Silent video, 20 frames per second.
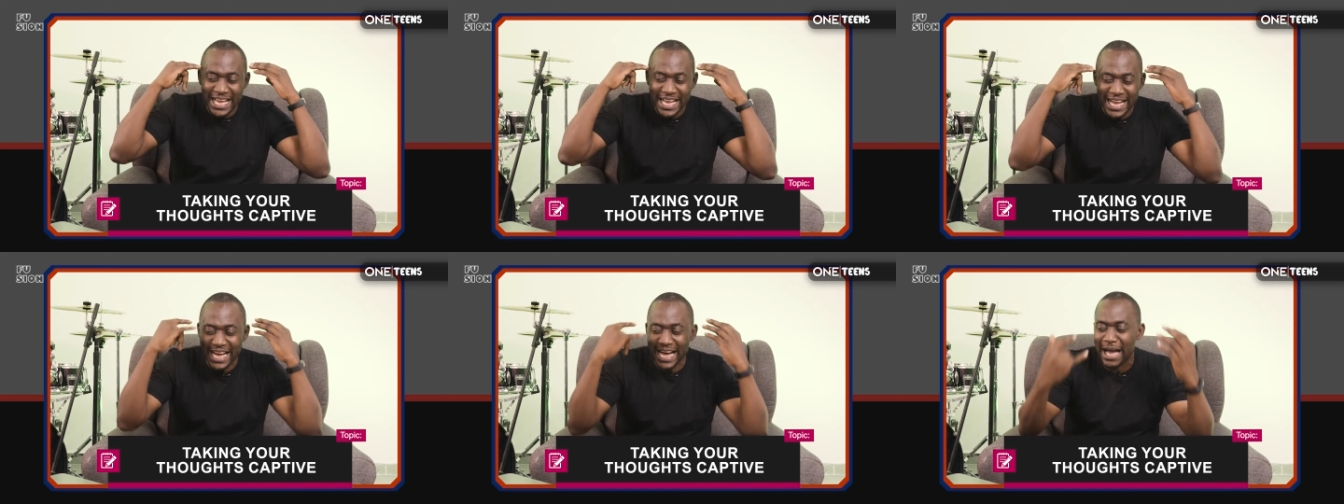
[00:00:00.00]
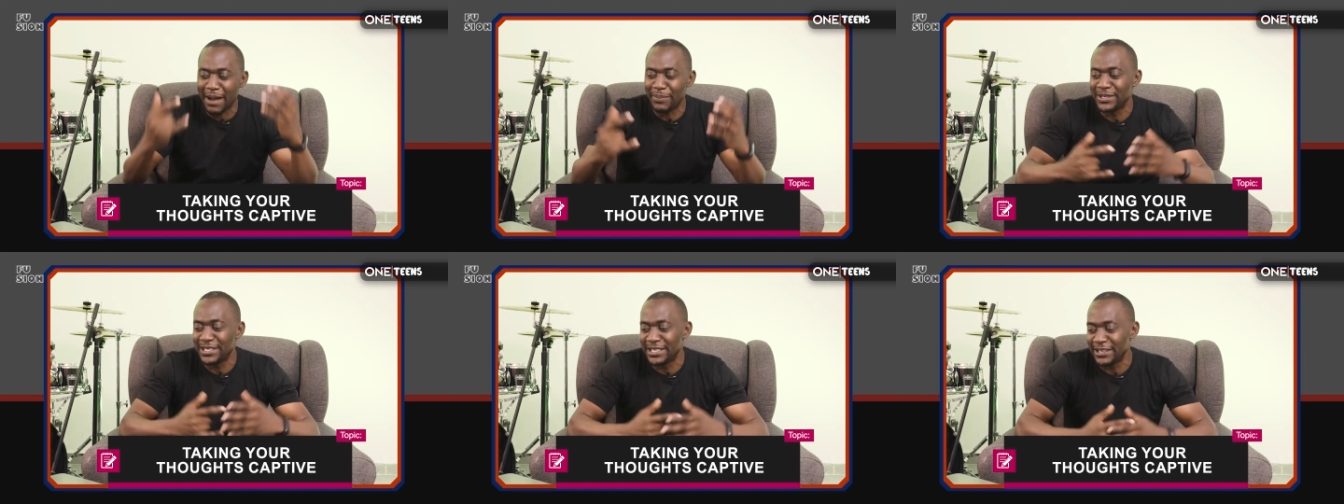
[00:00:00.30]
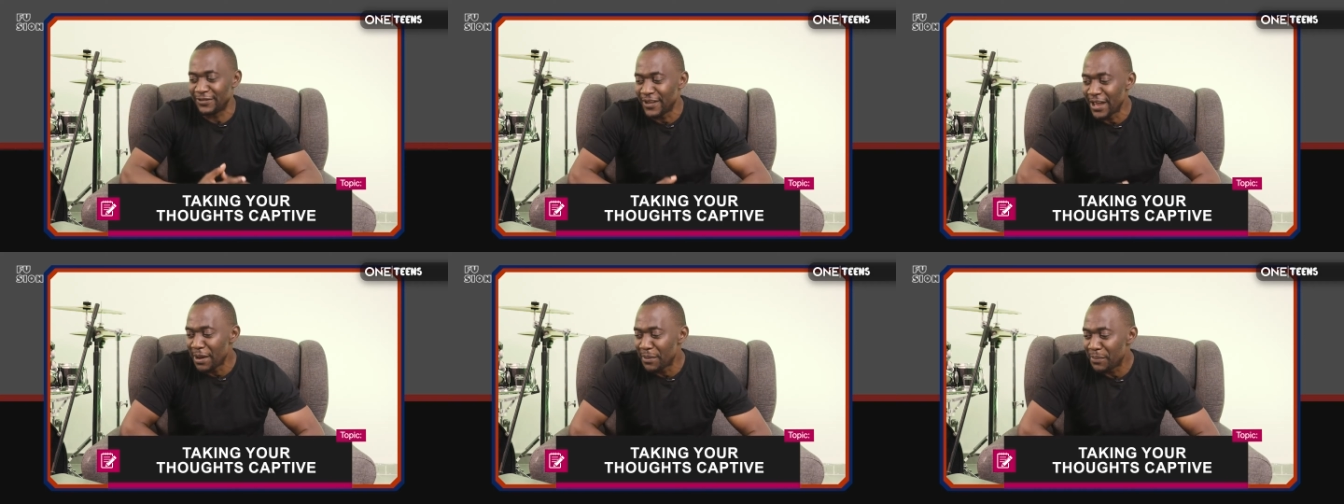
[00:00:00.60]

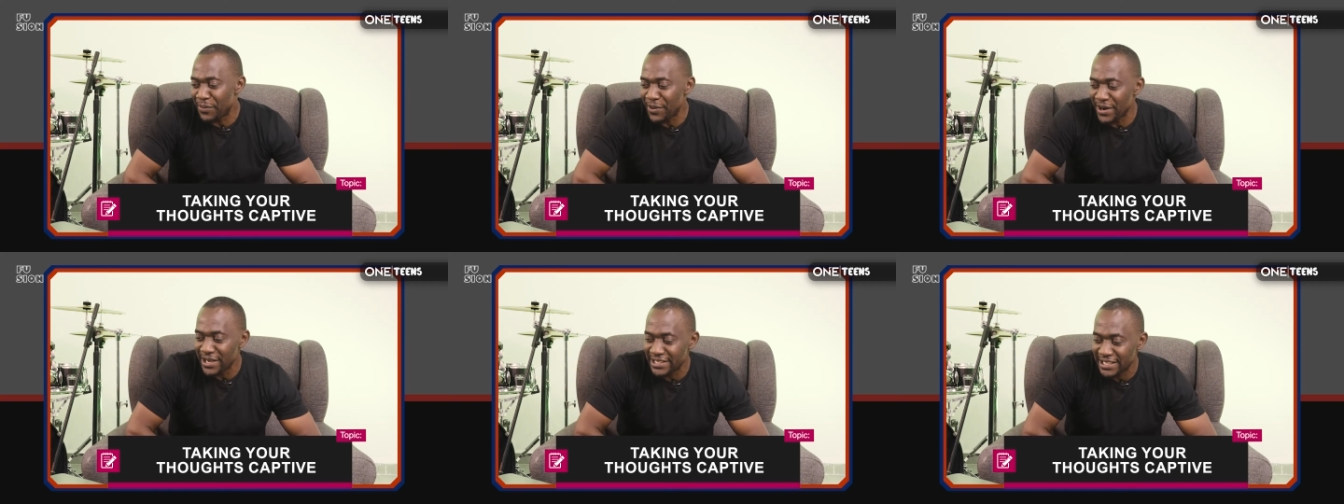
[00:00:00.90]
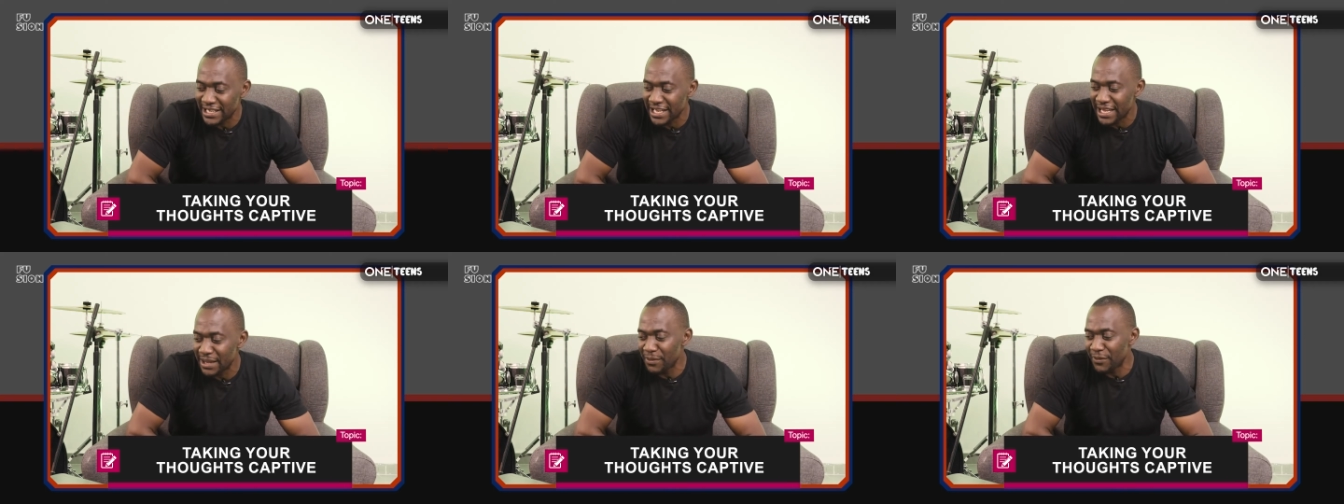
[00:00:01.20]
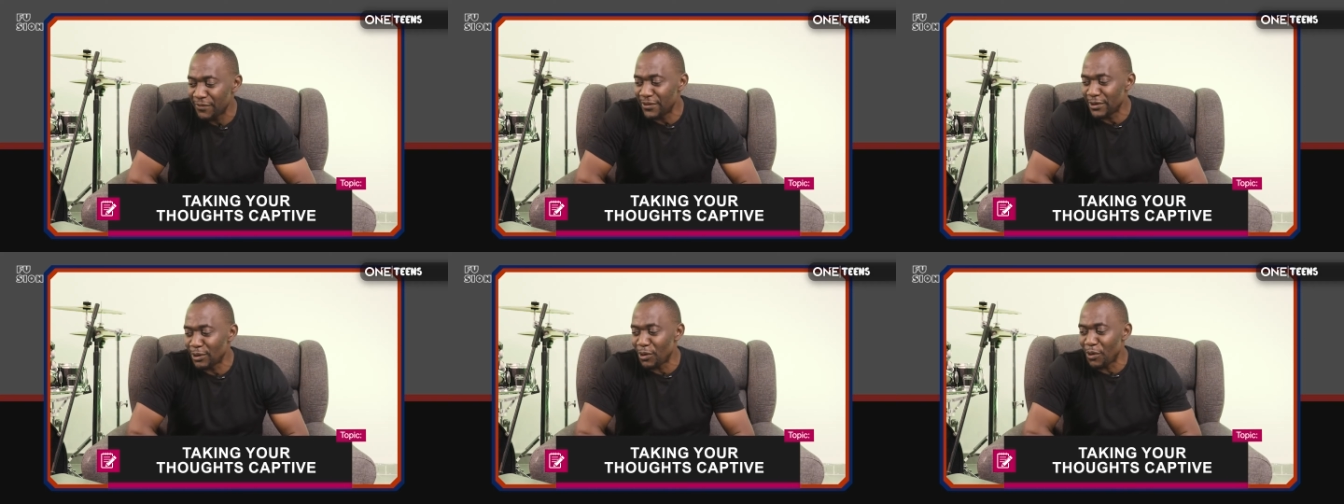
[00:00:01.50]
captive. Praise the name
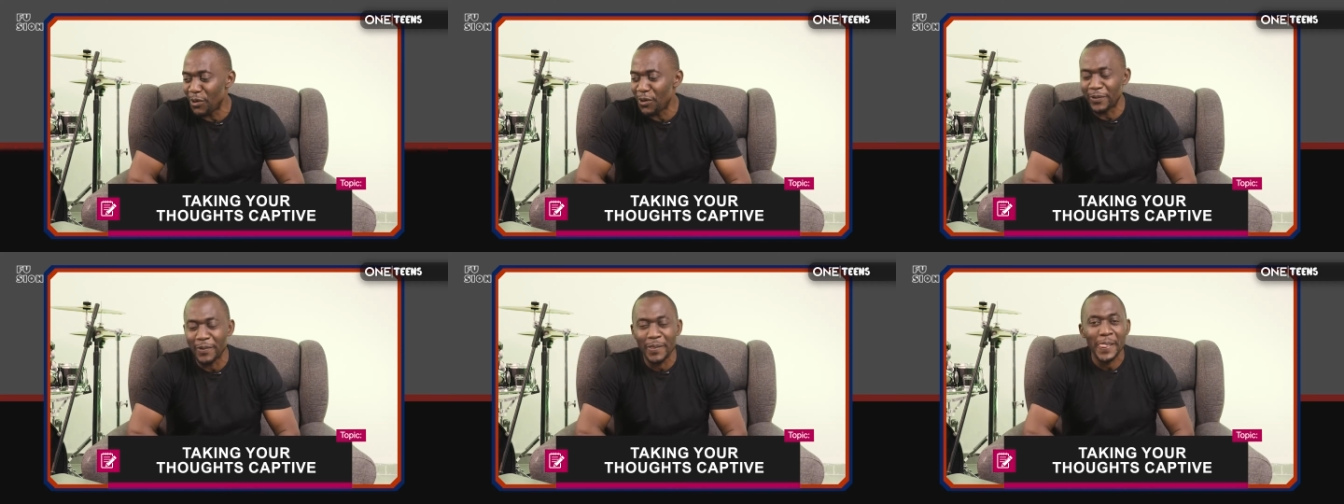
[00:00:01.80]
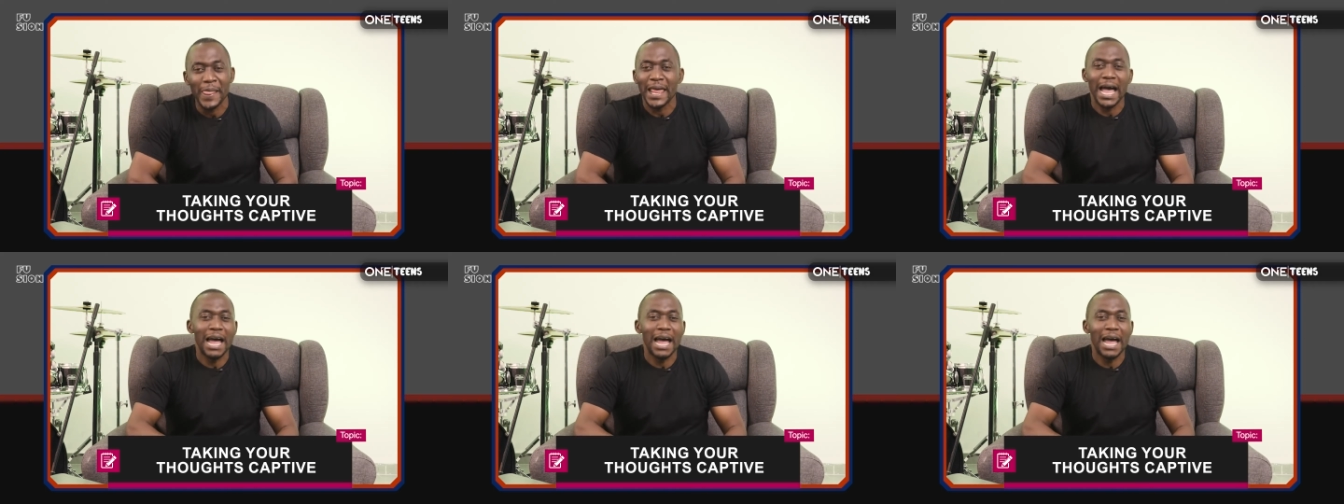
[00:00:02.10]
of the Lord.